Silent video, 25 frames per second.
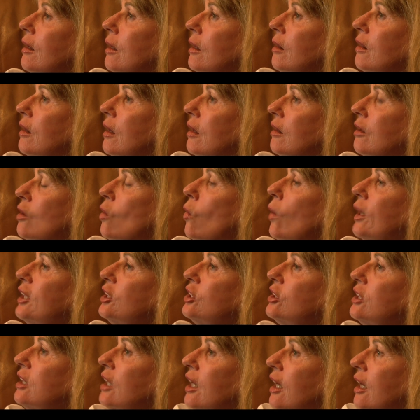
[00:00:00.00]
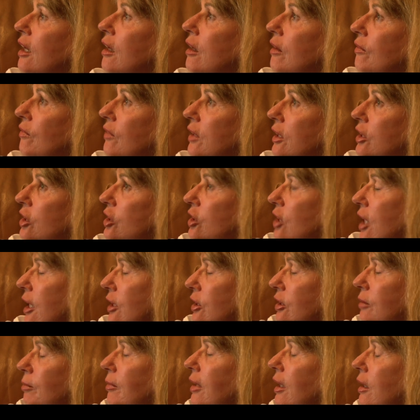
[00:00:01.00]
that questioning of the
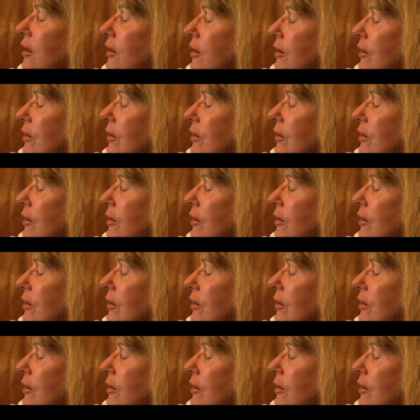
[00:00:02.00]
judgment